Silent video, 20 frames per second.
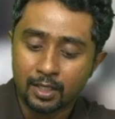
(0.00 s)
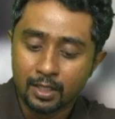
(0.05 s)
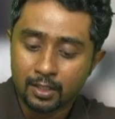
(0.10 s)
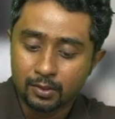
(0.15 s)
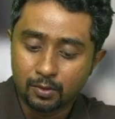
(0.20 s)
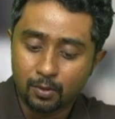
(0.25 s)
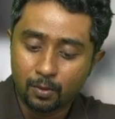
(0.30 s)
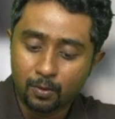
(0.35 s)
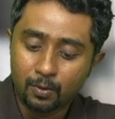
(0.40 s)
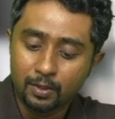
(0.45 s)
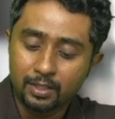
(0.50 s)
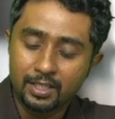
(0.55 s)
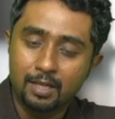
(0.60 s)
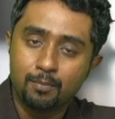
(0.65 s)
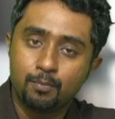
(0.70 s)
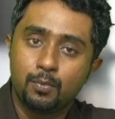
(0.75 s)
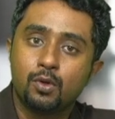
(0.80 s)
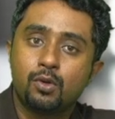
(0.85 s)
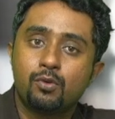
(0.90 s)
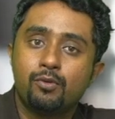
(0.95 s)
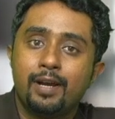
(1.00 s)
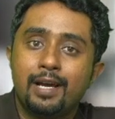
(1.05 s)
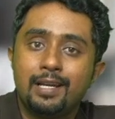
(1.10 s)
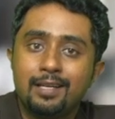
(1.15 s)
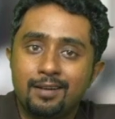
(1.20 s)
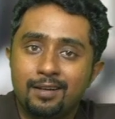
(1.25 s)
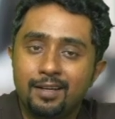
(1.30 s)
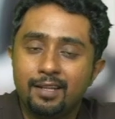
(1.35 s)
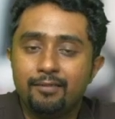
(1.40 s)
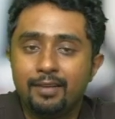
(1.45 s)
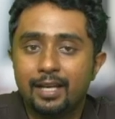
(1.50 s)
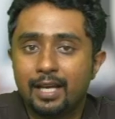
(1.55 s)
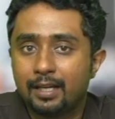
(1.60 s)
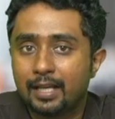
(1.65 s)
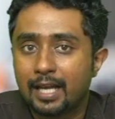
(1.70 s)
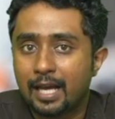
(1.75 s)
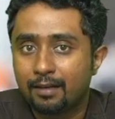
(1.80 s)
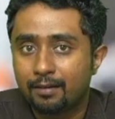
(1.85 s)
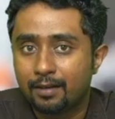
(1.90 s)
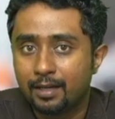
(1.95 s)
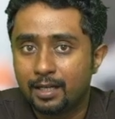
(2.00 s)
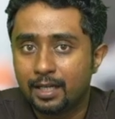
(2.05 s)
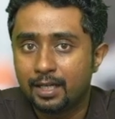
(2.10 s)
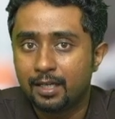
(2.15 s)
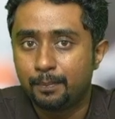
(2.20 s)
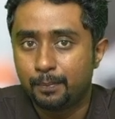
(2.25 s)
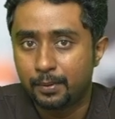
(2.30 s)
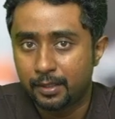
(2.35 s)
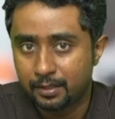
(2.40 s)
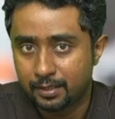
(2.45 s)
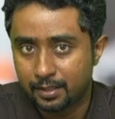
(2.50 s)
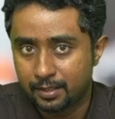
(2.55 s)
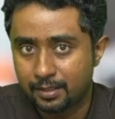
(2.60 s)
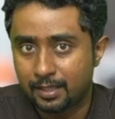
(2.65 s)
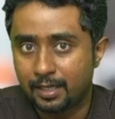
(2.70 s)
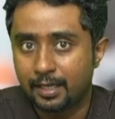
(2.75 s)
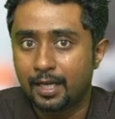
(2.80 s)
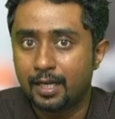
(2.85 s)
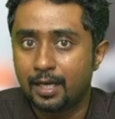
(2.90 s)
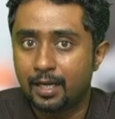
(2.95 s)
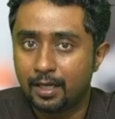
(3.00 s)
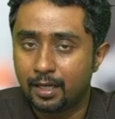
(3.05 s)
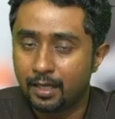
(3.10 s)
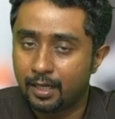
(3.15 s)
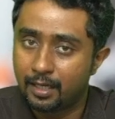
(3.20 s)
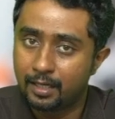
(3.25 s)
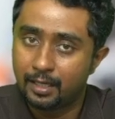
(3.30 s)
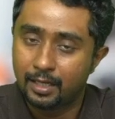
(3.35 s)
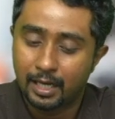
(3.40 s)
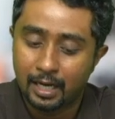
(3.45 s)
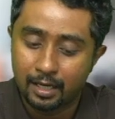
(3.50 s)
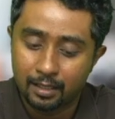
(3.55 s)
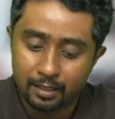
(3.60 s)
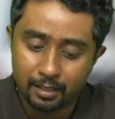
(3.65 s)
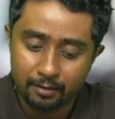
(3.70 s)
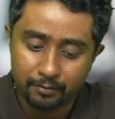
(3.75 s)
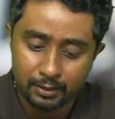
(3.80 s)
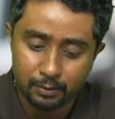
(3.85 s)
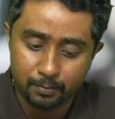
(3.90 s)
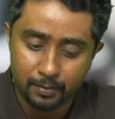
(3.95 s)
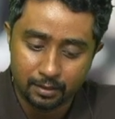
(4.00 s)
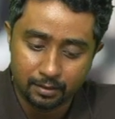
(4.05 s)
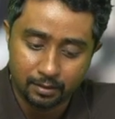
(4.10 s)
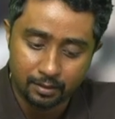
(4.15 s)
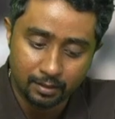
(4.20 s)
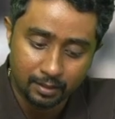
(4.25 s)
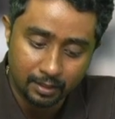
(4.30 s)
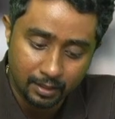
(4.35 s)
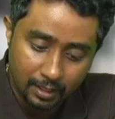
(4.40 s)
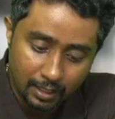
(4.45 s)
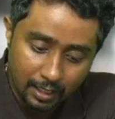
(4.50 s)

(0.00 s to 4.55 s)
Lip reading: So on that book value only we are calculating depreciation again and again. Under which method?